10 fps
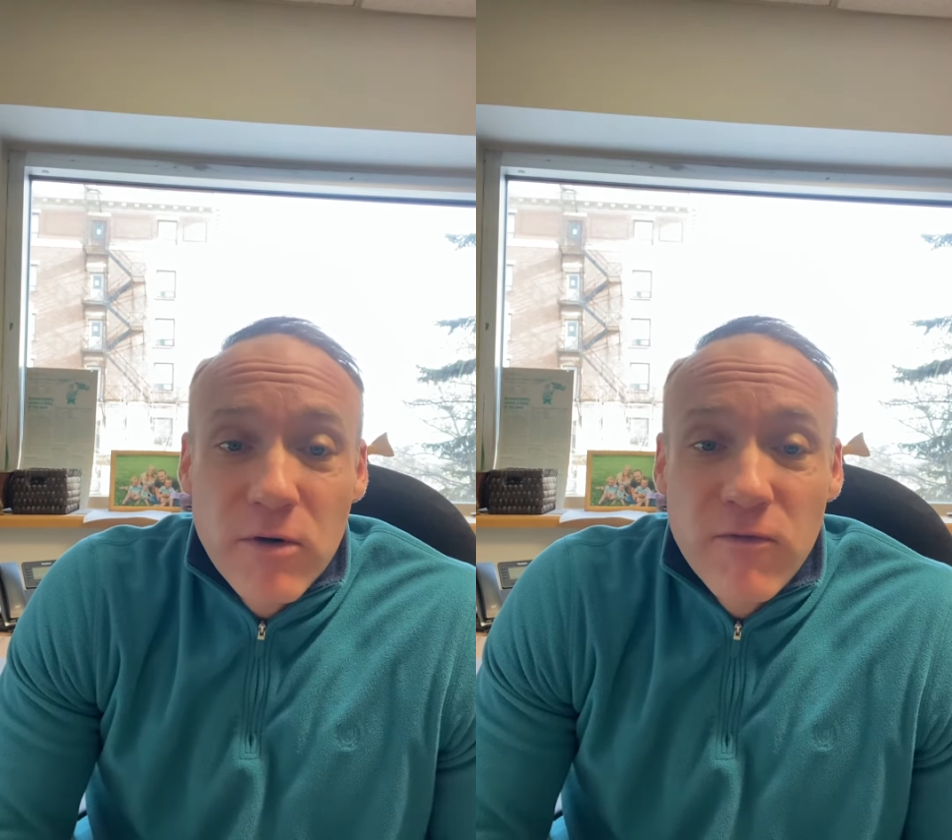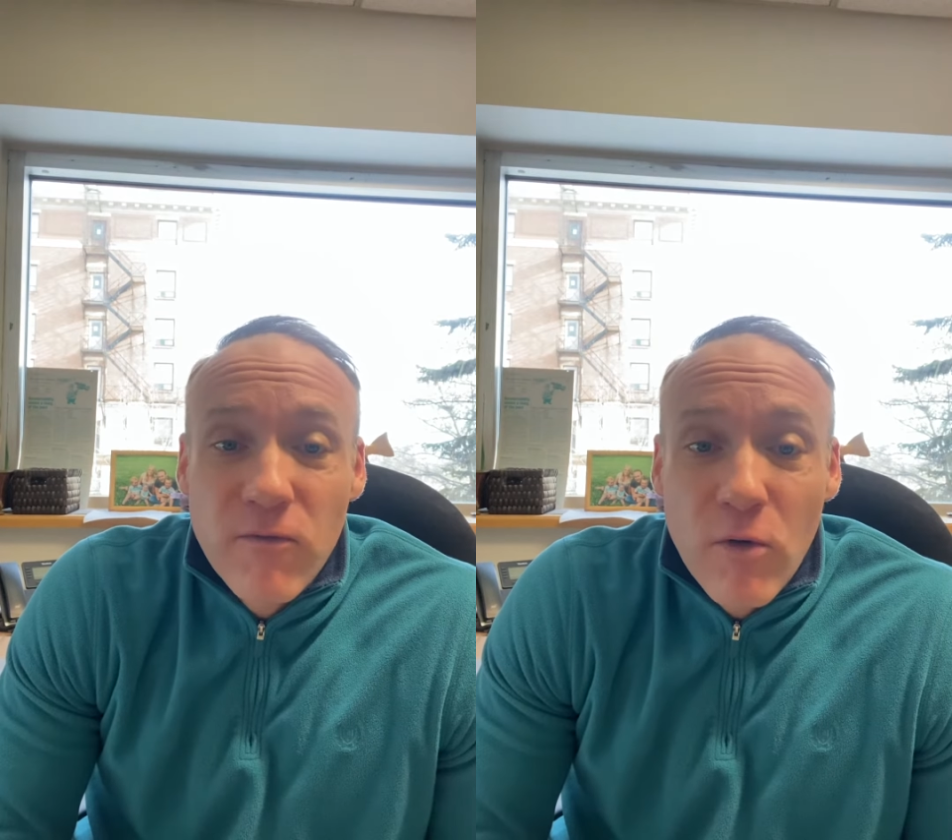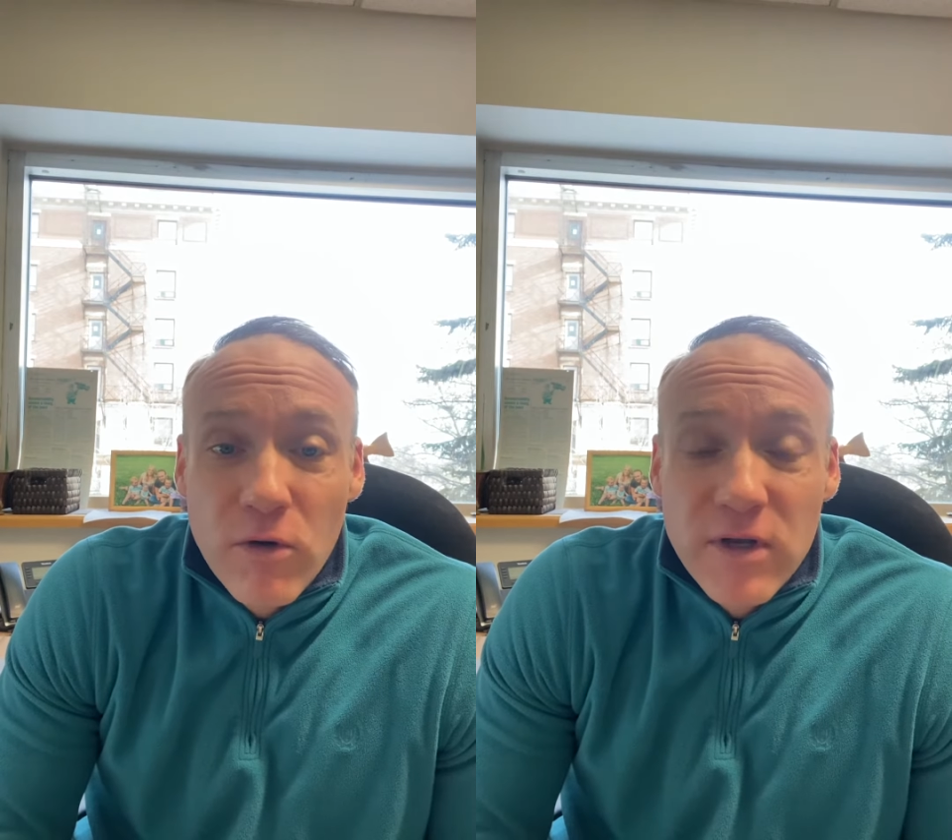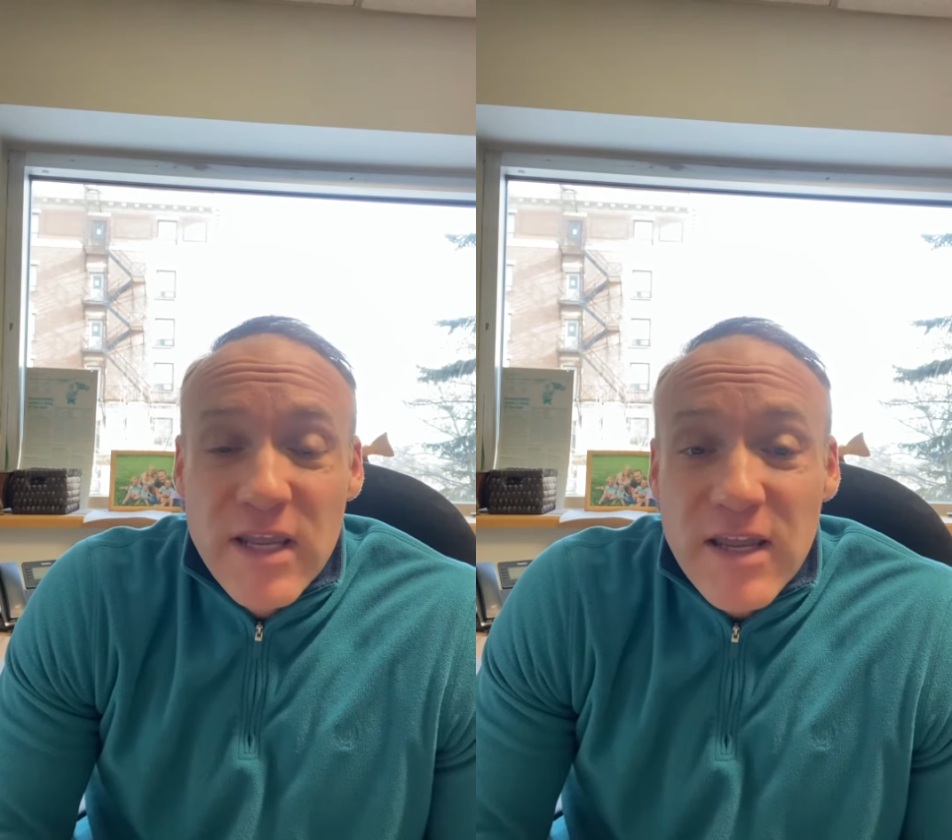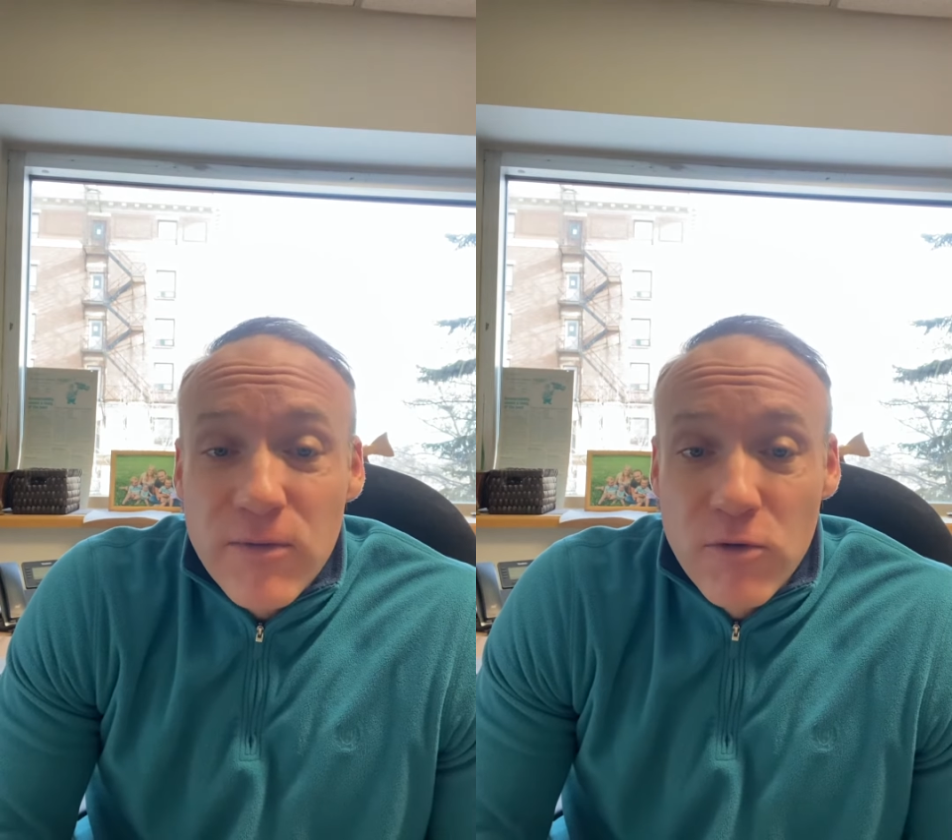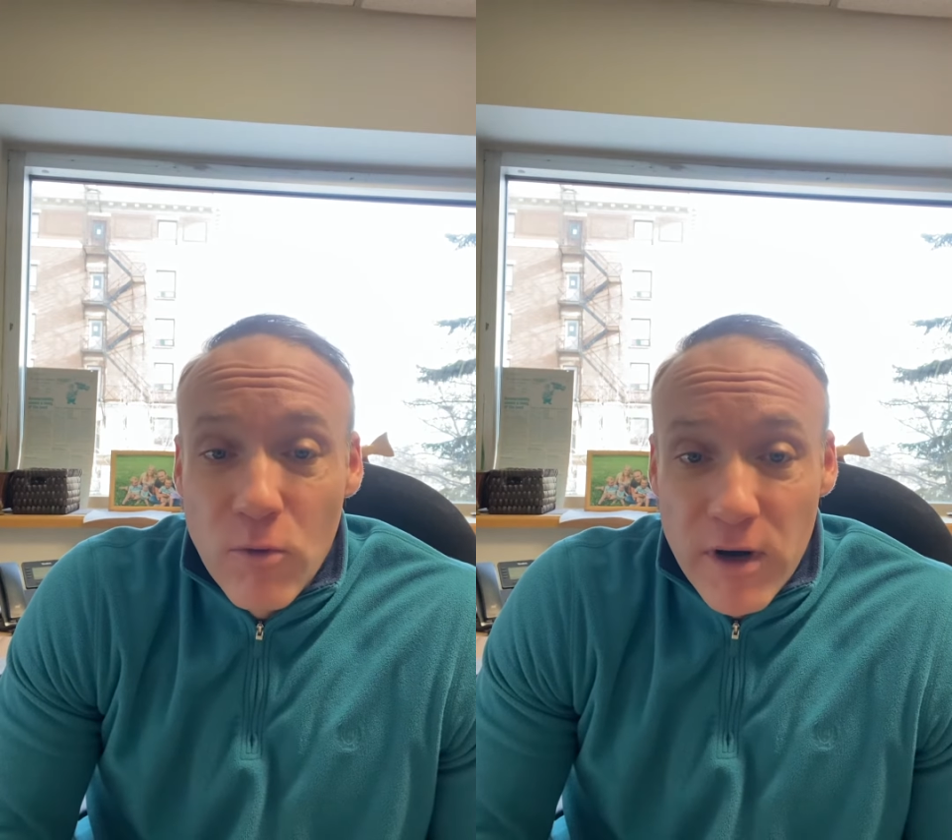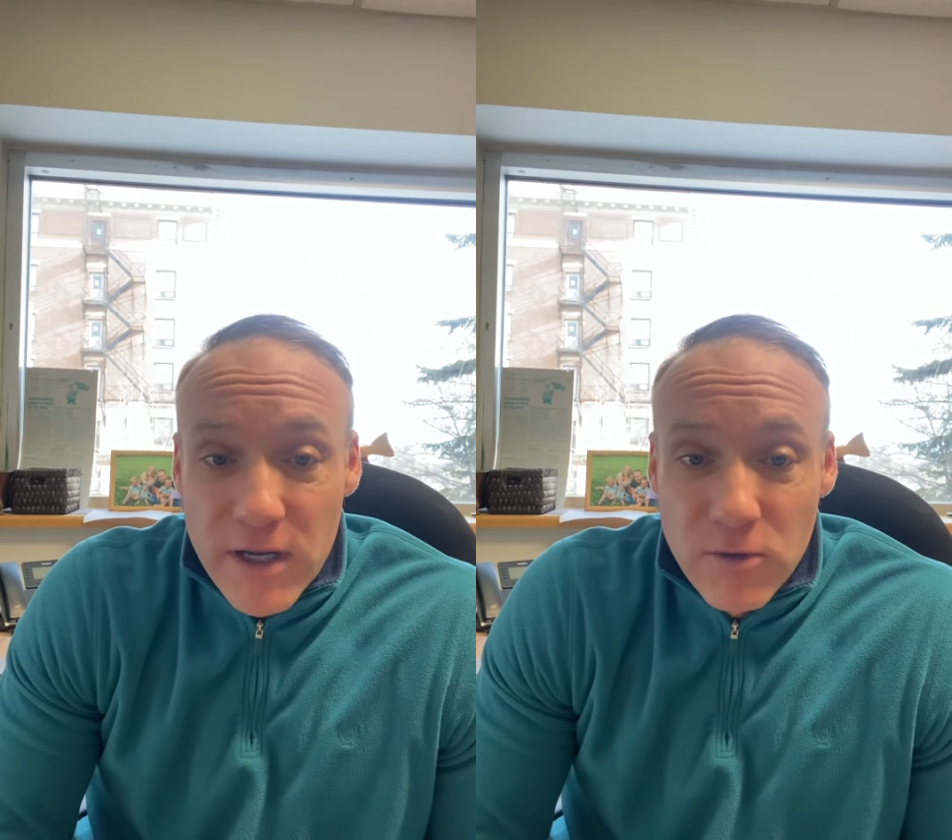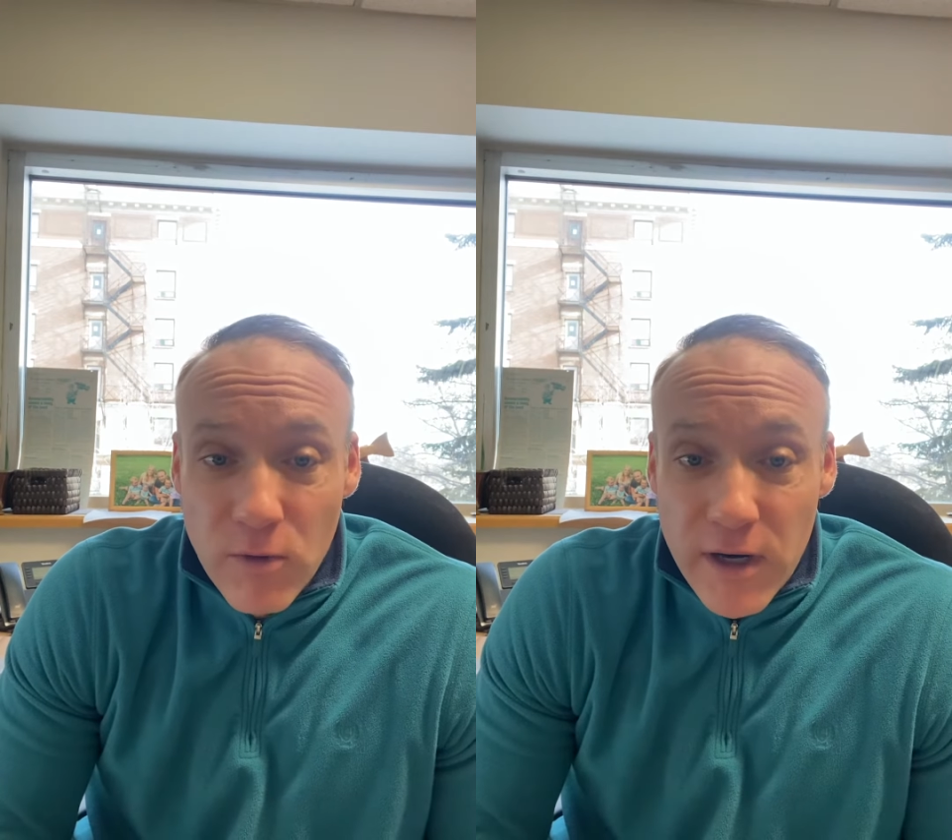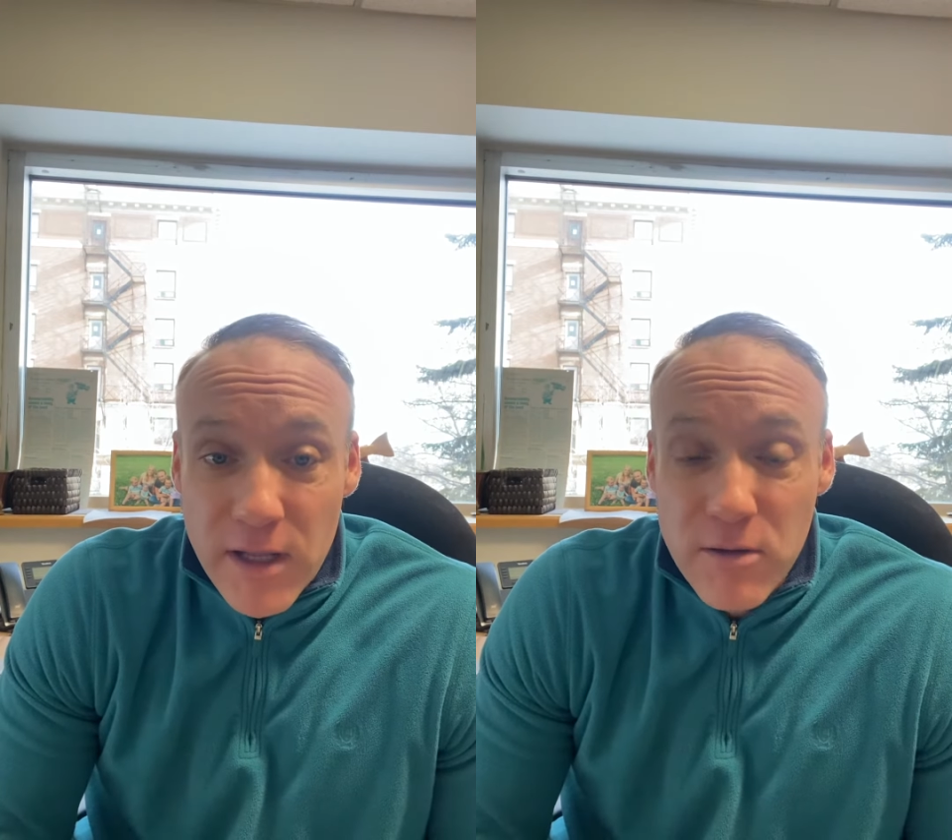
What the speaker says: 14th, 2020,